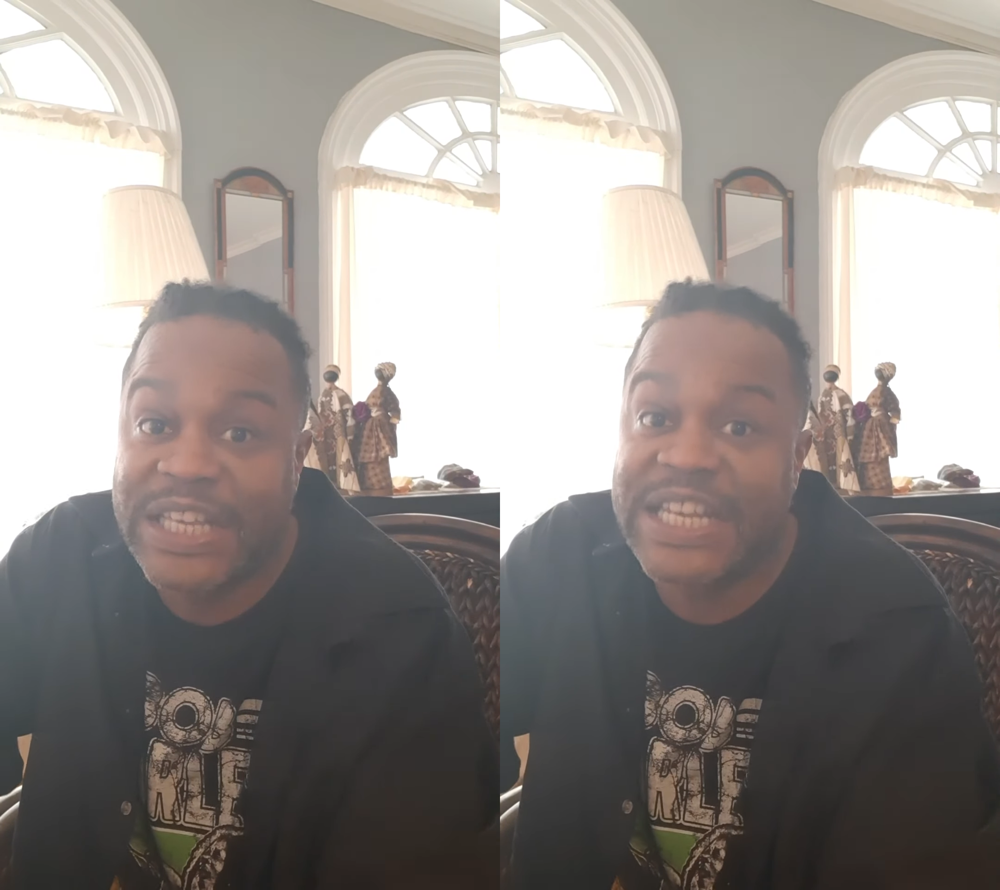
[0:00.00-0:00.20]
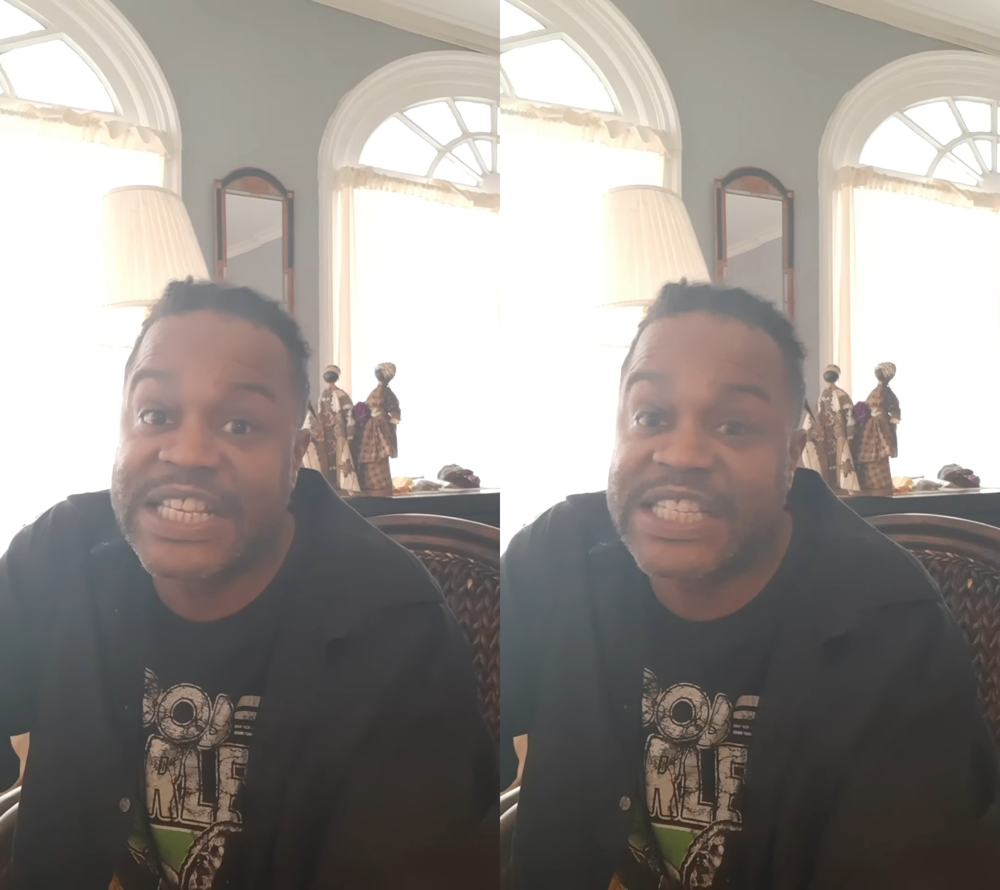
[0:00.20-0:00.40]

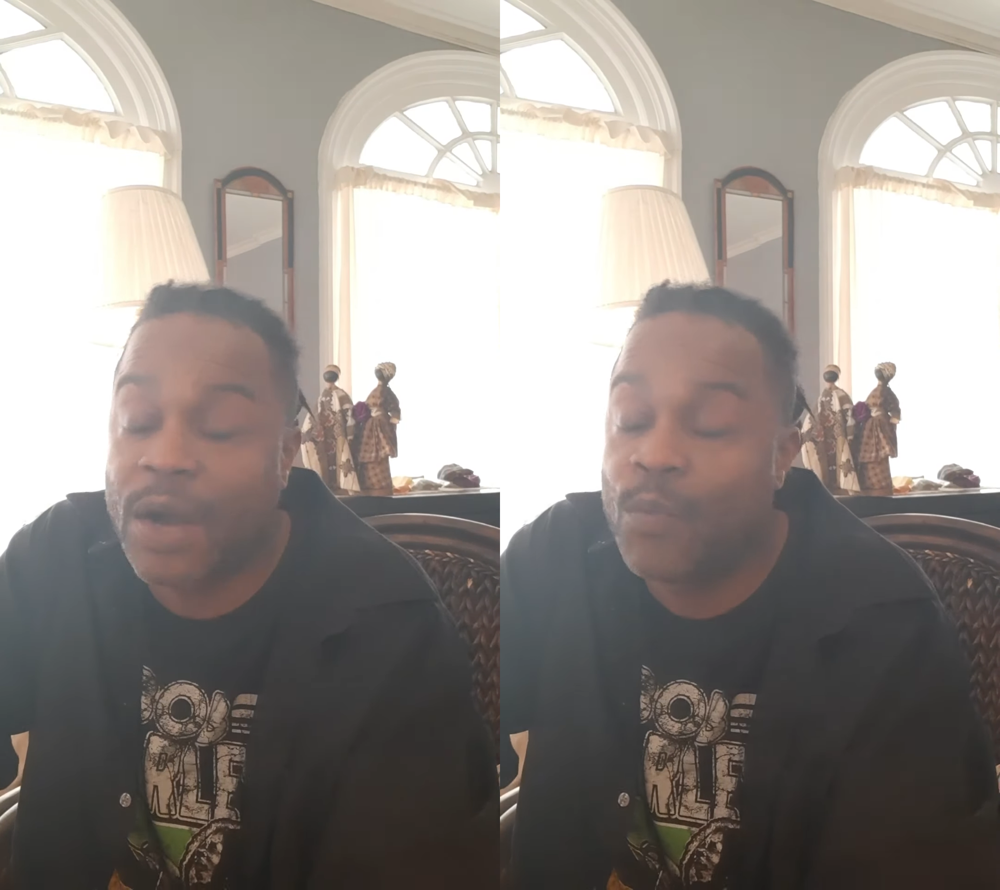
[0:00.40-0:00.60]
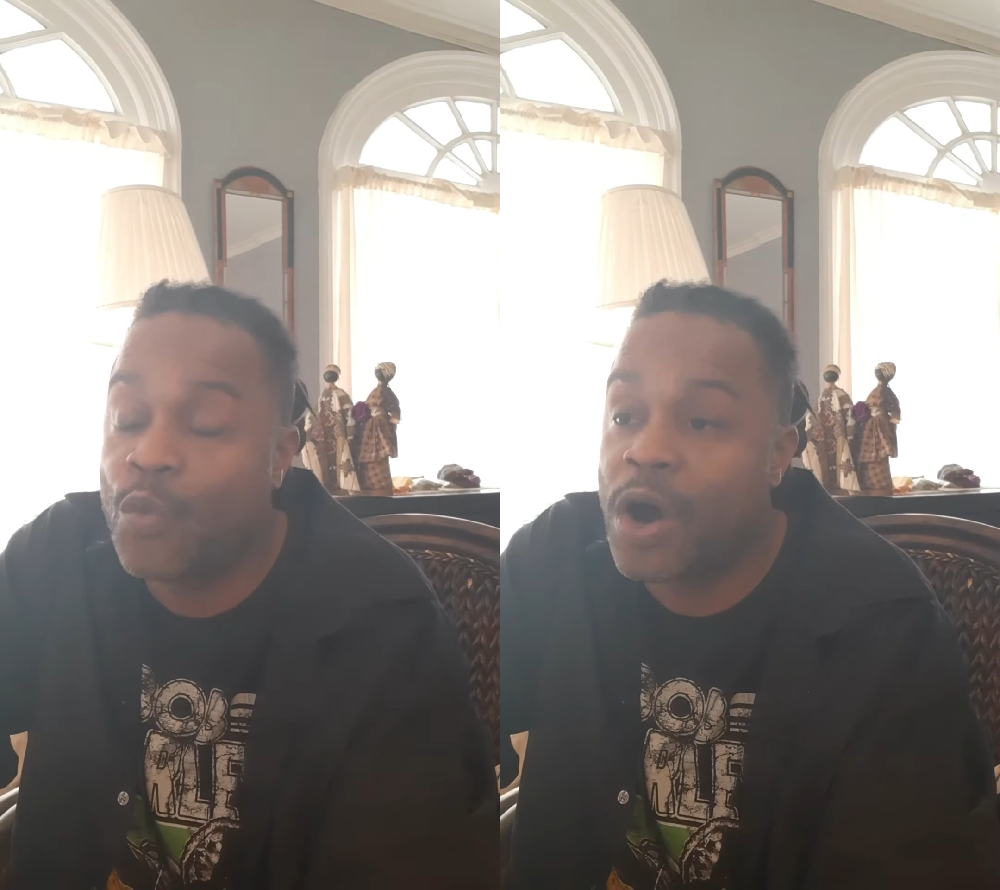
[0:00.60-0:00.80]
need
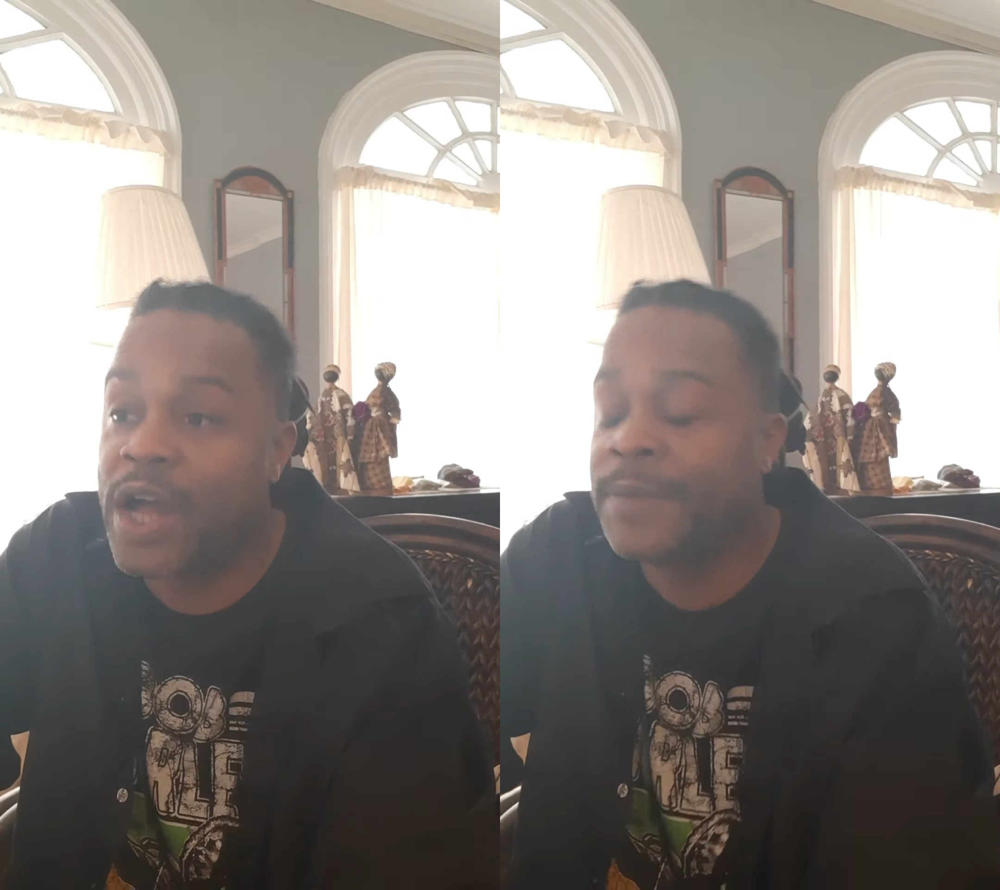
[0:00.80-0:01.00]
someone